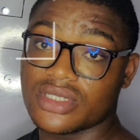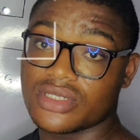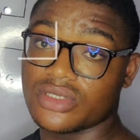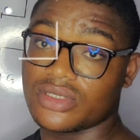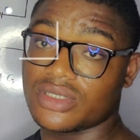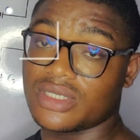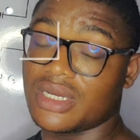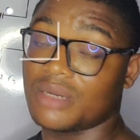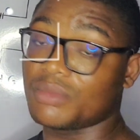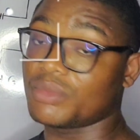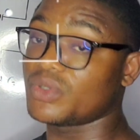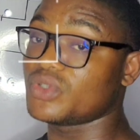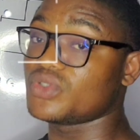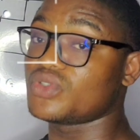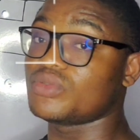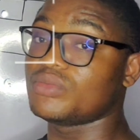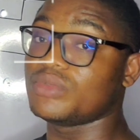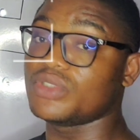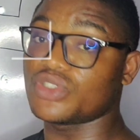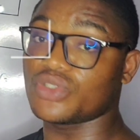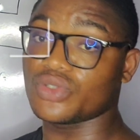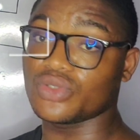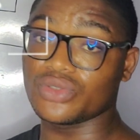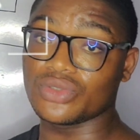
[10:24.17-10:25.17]
question, I'm going to
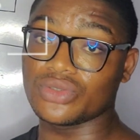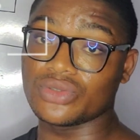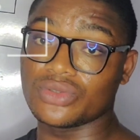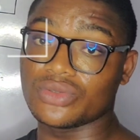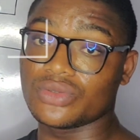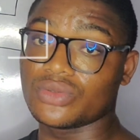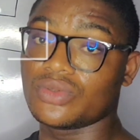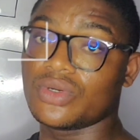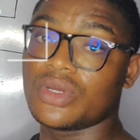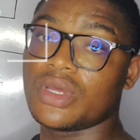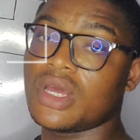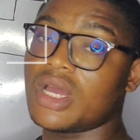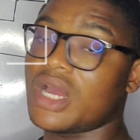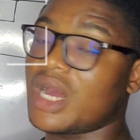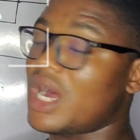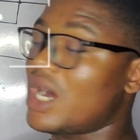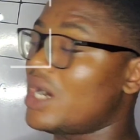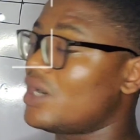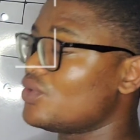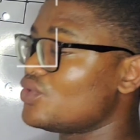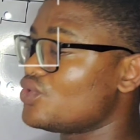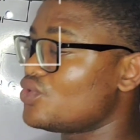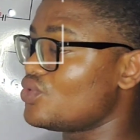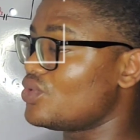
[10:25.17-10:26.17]
be showing you
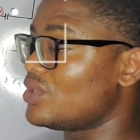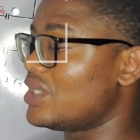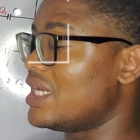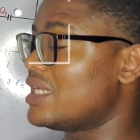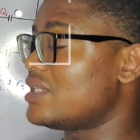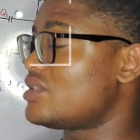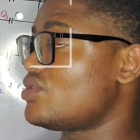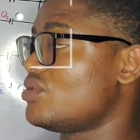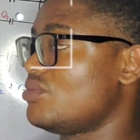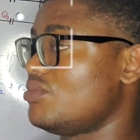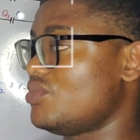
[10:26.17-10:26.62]
how to get